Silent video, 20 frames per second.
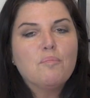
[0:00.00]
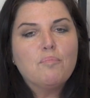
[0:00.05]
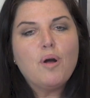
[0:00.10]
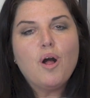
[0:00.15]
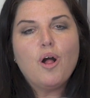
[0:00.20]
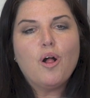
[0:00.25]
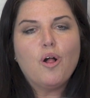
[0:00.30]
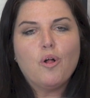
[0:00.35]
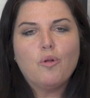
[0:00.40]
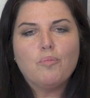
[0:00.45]

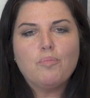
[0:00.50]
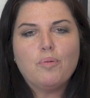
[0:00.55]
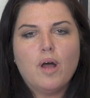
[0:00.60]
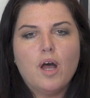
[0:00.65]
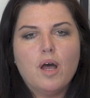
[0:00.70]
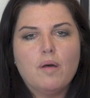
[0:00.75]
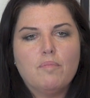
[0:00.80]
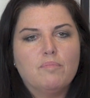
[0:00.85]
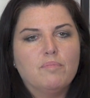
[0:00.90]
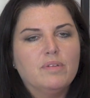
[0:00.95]
pulp.
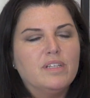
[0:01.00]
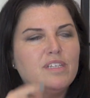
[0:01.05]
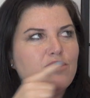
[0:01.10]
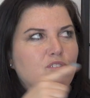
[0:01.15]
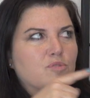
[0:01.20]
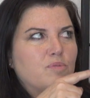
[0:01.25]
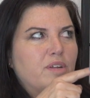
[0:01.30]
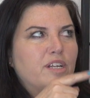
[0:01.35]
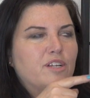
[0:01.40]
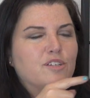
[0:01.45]

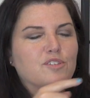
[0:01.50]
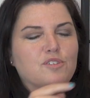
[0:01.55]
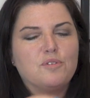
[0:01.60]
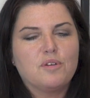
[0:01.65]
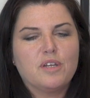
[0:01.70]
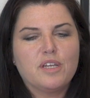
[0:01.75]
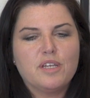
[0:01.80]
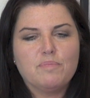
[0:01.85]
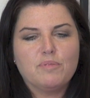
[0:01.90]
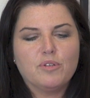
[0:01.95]
Melissa's right here, so
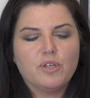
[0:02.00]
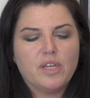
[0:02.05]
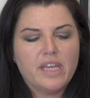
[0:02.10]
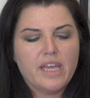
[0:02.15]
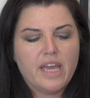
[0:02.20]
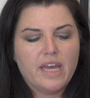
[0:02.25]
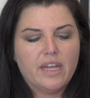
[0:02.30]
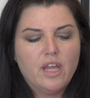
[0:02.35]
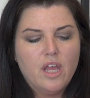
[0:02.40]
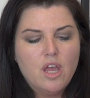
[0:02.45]
who keeps
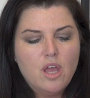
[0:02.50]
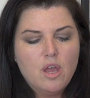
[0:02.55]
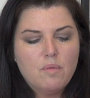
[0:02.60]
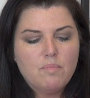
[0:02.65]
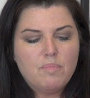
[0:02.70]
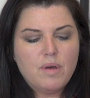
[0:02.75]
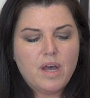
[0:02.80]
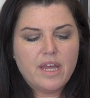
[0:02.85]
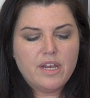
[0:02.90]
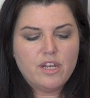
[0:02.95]
looking at.
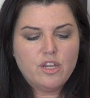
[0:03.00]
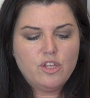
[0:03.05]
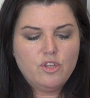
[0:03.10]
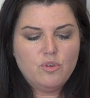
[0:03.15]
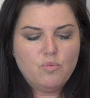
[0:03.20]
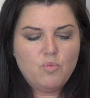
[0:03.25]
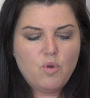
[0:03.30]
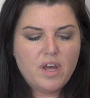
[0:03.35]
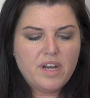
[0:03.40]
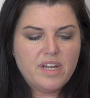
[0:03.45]
But
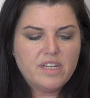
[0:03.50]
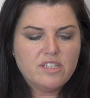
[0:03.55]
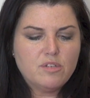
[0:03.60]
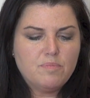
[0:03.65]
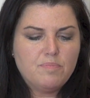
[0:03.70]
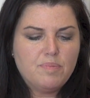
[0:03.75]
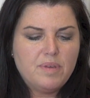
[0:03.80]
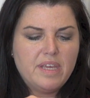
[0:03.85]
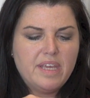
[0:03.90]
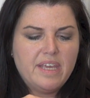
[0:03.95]
you want it
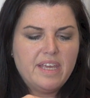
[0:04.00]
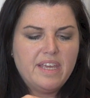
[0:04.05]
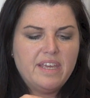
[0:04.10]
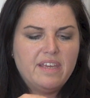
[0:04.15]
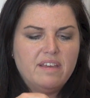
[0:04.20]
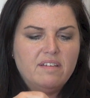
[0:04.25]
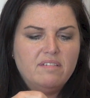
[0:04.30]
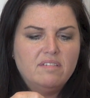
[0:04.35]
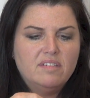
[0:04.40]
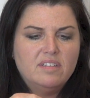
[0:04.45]
to
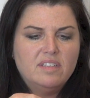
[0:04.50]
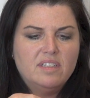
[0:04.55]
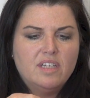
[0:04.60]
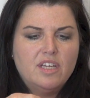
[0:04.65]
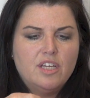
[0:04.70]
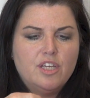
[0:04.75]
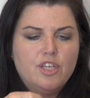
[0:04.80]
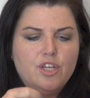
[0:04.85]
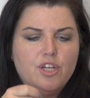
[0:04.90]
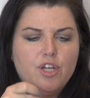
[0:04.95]
be,
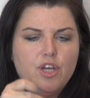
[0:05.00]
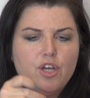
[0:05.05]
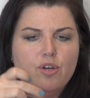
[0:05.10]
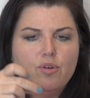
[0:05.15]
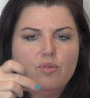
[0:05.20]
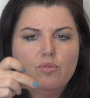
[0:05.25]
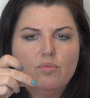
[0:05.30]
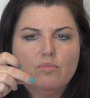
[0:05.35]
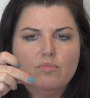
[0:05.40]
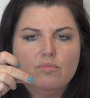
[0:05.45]

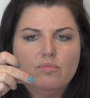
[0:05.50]
I